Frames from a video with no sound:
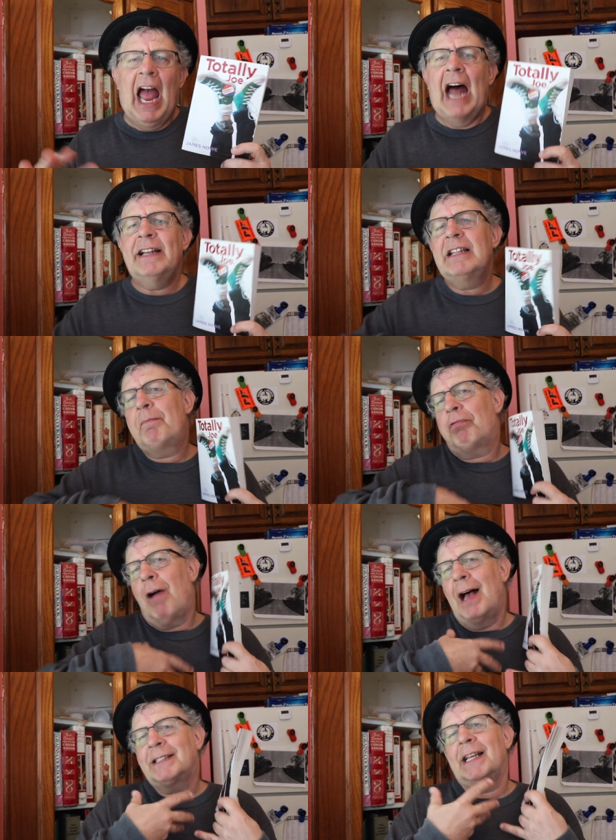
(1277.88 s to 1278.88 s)
and in the
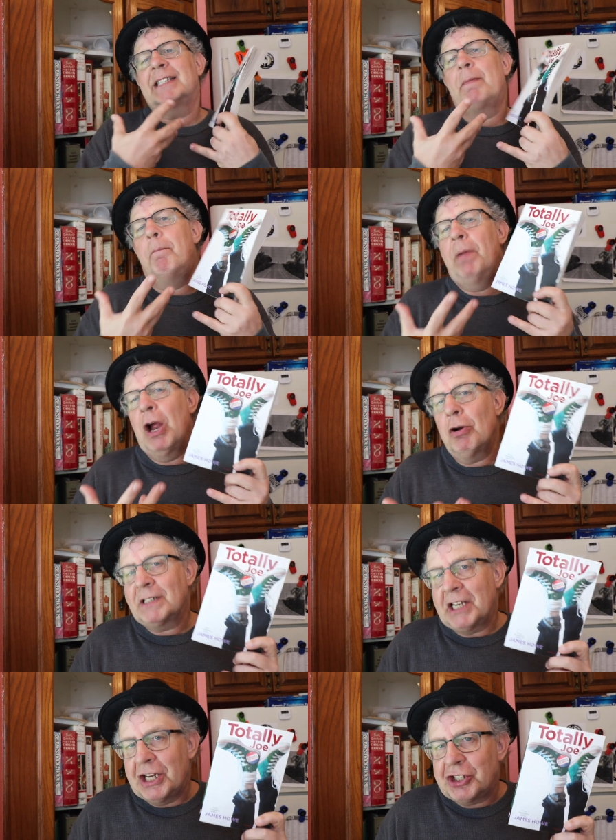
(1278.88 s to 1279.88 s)
process
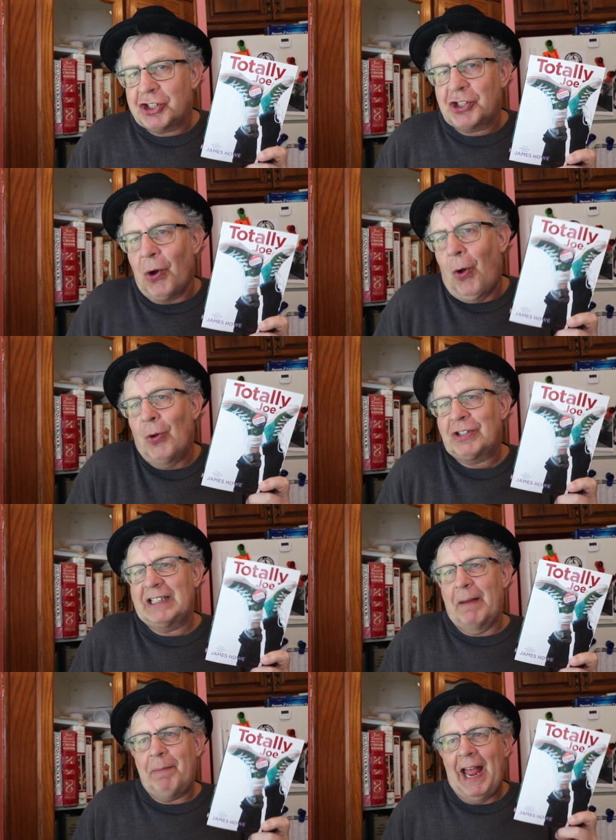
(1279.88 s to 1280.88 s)
bears his soul to
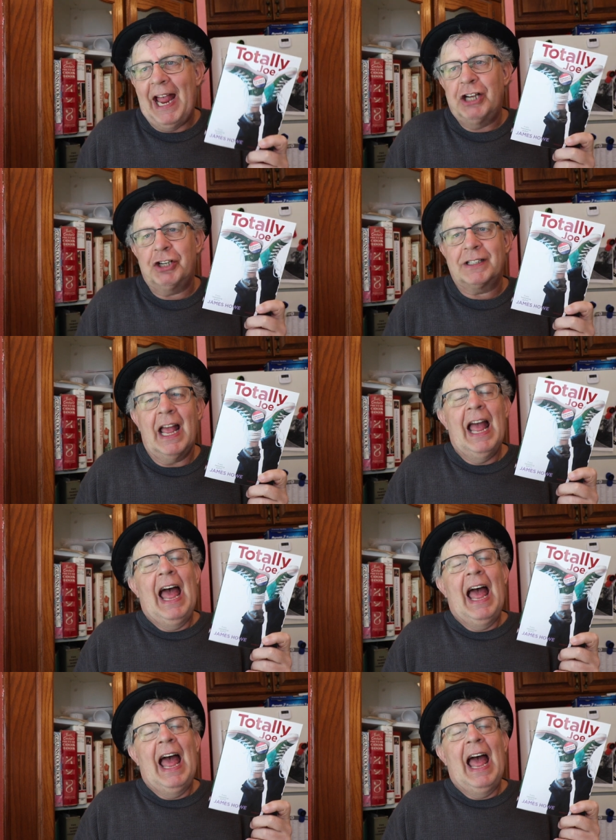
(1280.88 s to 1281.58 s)
the pages.